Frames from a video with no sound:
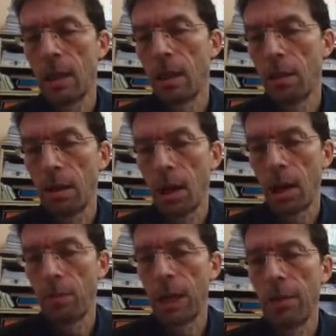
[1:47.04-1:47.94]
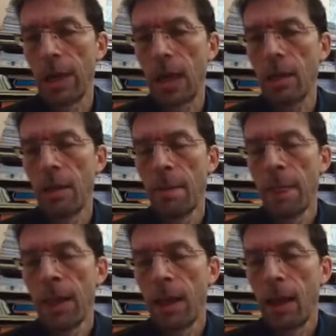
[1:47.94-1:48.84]
and Iberia.
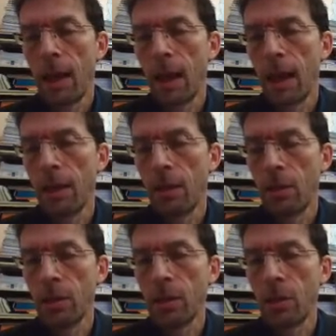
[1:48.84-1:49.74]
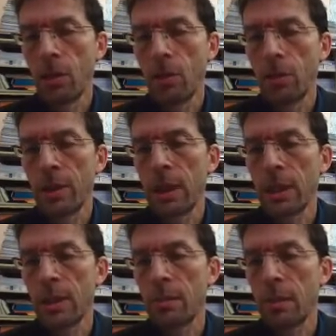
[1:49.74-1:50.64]
And so
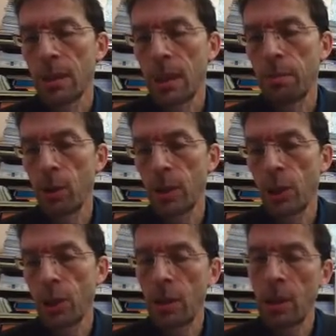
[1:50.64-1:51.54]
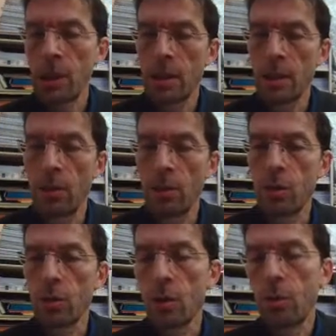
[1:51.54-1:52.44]
this position is
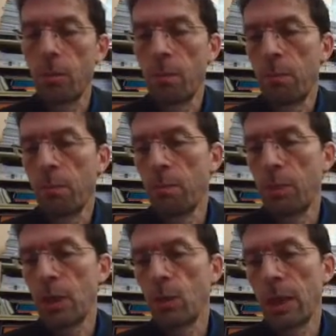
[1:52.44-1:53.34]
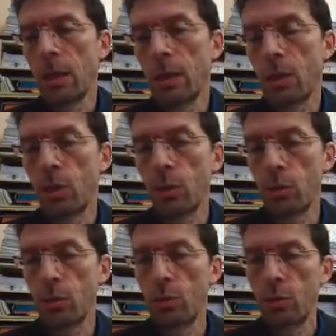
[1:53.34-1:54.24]
so between
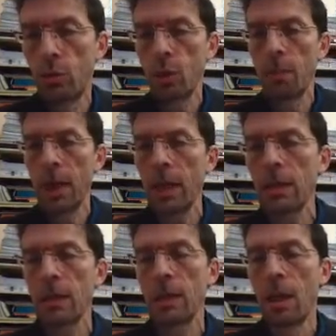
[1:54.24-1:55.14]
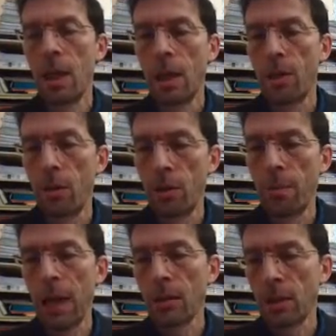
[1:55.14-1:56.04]
two domains,
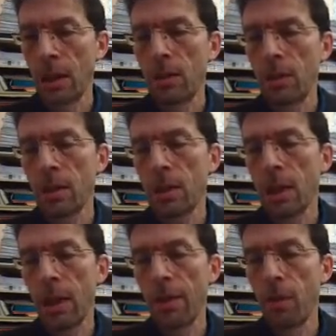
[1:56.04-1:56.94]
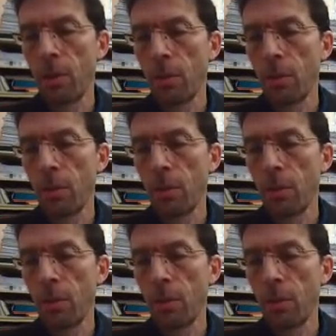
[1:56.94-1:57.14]
the mountainous and